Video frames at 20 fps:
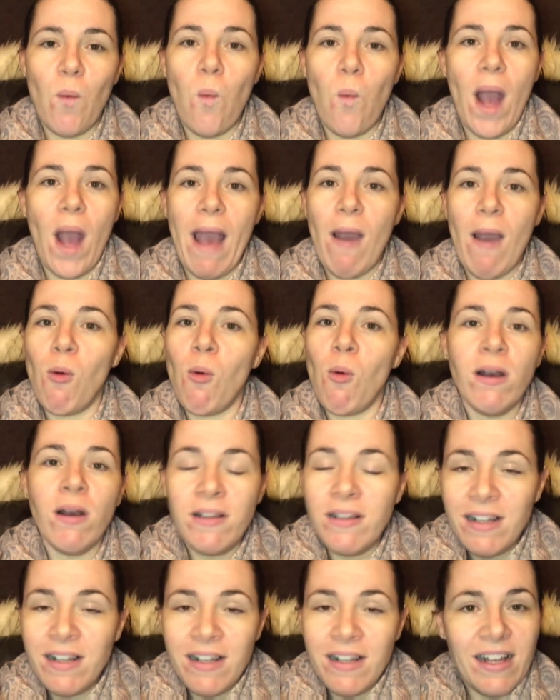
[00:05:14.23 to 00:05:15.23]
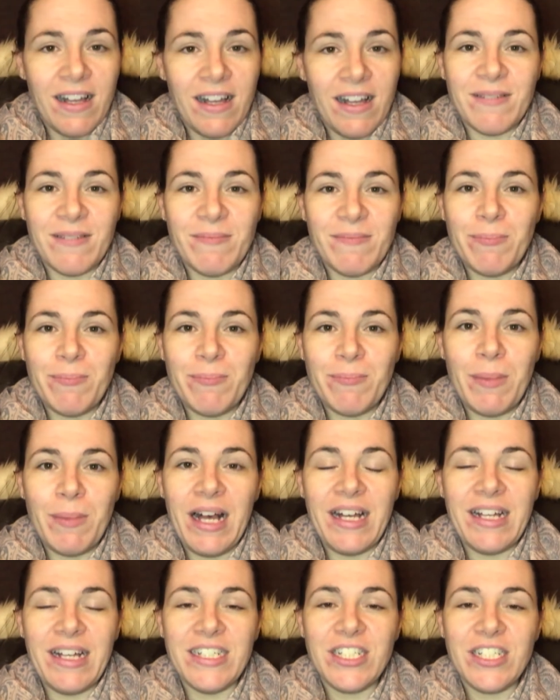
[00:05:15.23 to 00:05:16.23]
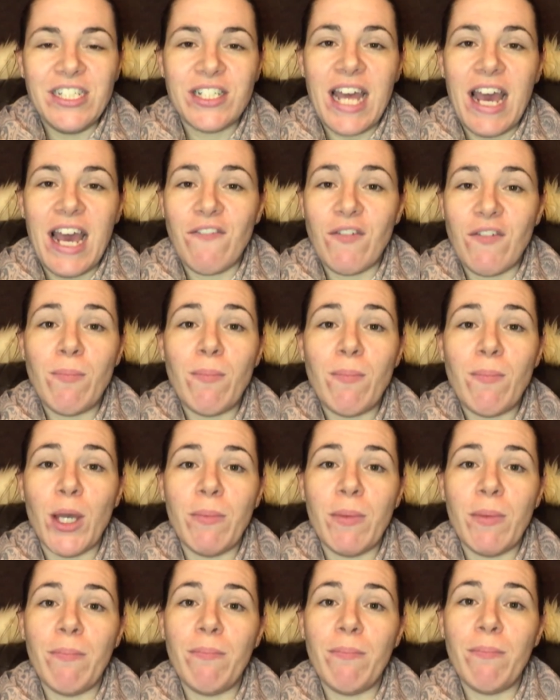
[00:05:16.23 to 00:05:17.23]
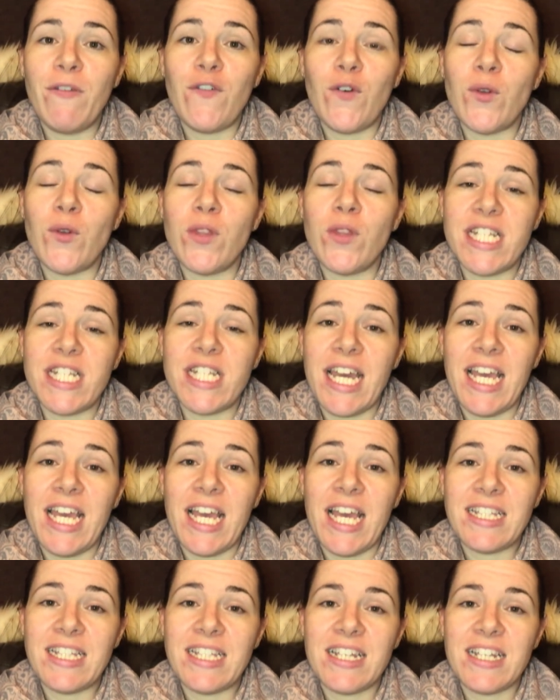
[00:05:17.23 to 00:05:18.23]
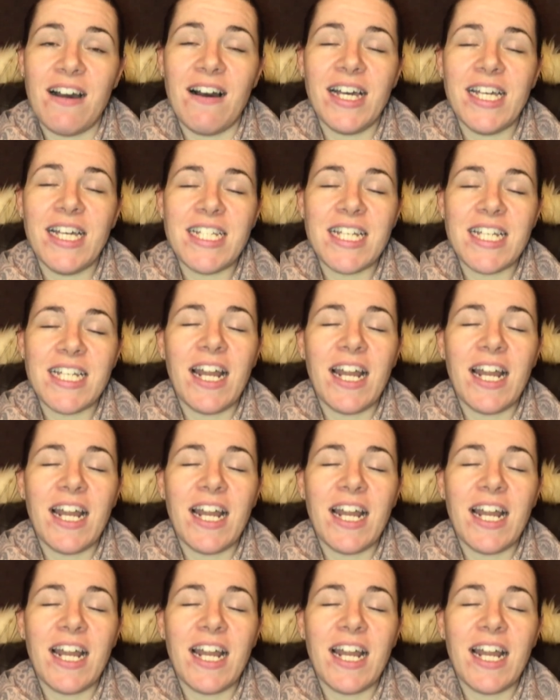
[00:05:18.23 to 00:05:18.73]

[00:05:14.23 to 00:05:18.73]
wow, um, and just have a moment before the day gets started.